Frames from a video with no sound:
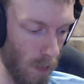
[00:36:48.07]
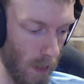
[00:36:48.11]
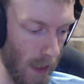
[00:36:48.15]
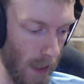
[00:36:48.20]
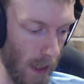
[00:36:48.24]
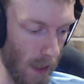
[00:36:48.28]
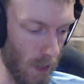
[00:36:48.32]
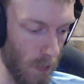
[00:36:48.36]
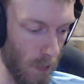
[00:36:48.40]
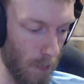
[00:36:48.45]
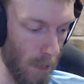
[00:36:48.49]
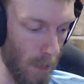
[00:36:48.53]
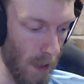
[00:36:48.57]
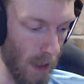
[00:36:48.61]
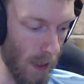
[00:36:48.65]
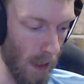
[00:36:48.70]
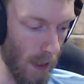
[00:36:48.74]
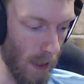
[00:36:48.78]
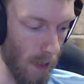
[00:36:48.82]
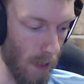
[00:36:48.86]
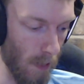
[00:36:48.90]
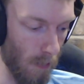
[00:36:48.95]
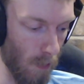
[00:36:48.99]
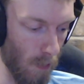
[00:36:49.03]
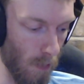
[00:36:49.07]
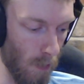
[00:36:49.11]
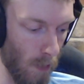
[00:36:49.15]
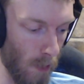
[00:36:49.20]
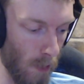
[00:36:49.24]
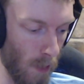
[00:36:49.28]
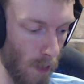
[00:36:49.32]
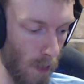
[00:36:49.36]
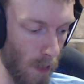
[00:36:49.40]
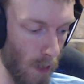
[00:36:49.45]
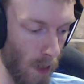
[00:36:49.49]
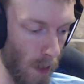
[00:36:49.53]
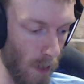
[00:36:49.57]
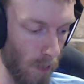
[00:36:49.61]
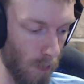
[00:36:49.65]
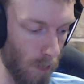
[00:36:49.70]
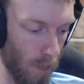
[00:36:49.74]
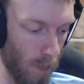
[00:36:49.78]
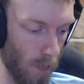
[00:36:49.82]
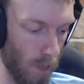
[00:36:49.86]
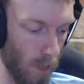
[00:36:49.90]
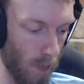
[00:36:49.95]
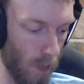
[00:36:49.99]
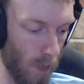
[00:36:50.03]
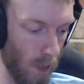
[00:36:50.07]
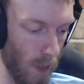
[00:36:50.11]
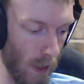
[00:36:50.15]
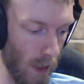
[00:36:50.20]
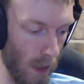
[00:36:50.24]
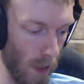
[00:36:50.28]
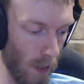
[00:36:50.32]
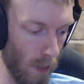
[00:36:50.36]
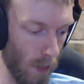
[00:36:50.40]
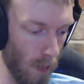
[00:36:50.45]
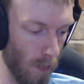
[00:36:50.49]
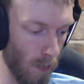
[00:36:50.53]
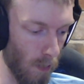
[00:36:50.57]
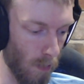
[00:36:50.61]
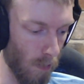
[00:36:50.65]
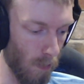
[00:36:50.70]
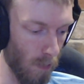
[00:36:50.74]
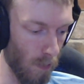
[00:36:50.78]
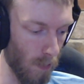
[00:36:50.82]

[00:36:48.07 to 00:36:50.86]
gets me nothing.